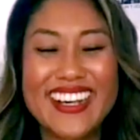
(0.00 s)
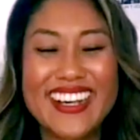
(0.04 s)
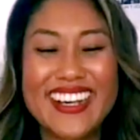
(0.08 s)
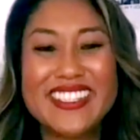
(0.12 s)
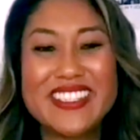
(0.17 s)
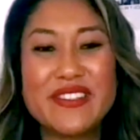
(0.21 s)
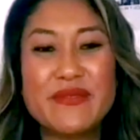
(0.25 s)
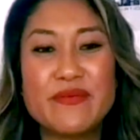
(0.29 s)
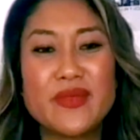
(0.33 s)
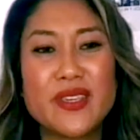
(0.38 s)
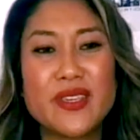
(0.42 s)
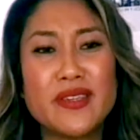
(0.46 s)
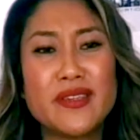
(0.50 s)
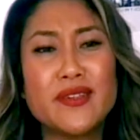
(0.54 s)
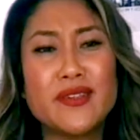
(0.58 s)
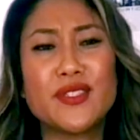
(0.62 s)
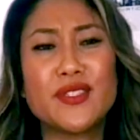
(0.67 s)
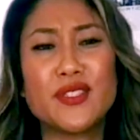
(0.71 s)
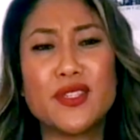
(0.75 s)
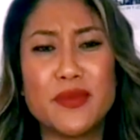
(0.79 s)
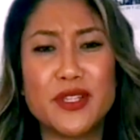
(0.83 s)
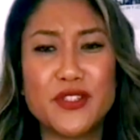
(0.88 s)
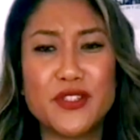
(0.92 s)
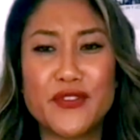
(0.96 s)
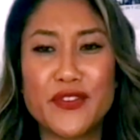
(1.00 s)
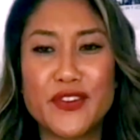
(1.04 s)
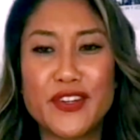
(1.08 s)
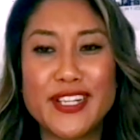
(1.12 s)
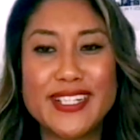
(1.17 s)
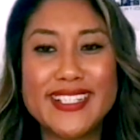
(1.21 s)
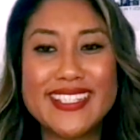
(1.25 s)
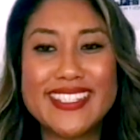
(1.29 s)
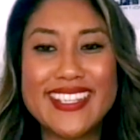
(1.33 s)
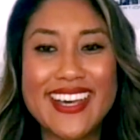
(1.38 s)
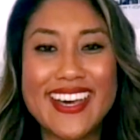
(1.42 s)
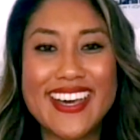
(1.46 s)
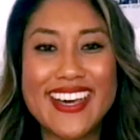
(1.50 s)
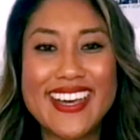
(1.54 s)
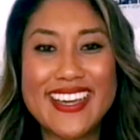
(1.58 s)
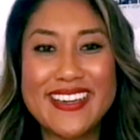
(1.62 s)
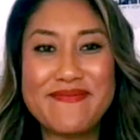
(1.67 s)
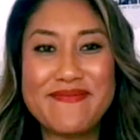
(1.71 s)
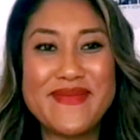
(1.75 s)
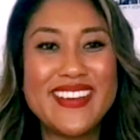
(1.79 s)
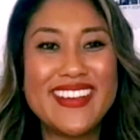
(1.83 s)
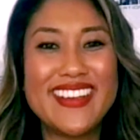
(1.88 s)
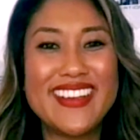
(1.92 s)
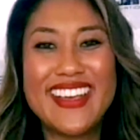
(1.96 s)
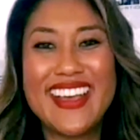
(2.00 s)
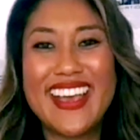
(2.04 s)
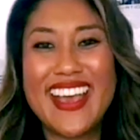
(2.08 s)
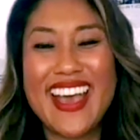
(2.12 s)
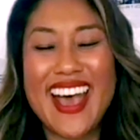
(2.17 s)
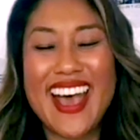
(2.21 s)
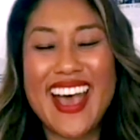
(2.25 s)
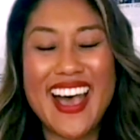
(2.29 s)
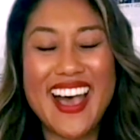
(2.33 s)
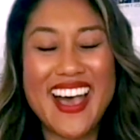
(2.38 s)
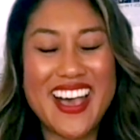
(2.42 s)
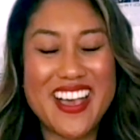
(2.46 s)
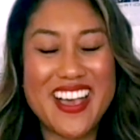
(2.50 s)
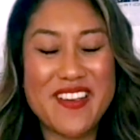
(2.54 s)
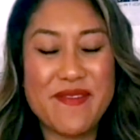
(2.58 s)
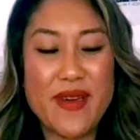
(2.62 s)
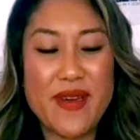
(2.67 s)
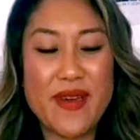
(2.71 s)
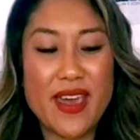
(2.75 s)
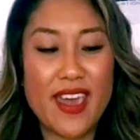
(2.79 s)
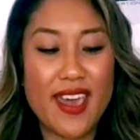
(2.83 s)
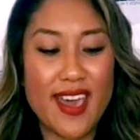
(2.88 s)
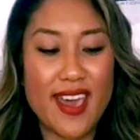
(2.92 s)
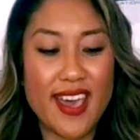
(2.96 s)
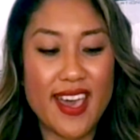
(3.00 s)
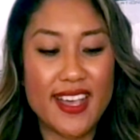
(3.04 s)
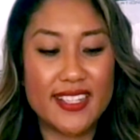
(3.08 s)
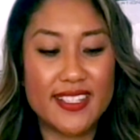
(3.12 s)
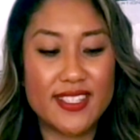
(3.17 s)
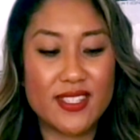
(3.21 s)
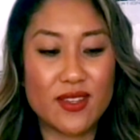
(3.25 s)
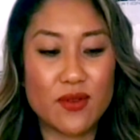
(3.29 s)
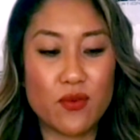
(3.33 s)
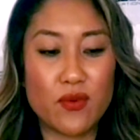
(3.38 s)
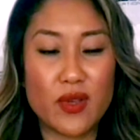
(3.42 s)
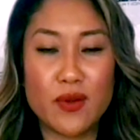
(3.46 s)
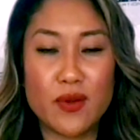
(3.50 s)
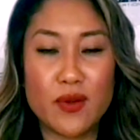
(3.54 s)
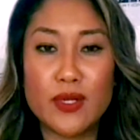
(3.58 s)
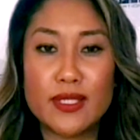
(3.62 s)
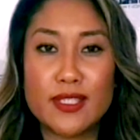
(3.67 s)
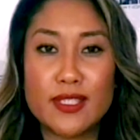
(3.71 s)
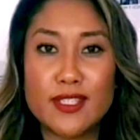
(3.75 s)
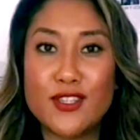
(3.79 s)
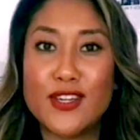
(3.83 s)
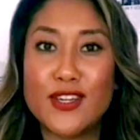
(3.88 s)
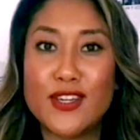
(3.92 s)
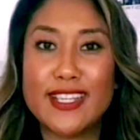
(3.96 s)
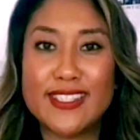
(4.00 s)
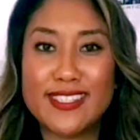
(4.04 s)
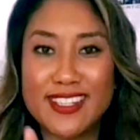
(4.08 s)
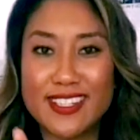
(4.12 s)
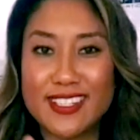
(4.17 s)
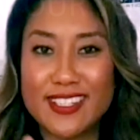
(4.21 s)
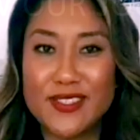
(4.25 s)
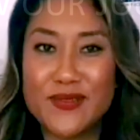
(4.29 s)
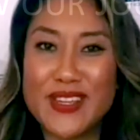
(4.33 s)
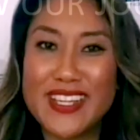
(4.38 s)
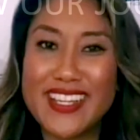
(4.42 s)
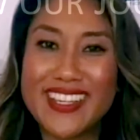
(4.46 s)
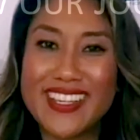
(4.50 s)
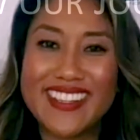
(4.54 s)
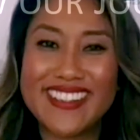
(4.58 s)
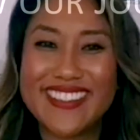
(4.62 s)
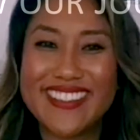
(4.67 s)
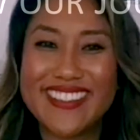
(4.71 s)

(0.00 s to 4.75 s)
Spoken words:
Awesome. Thank you so much for your time. And we will see you guys next week.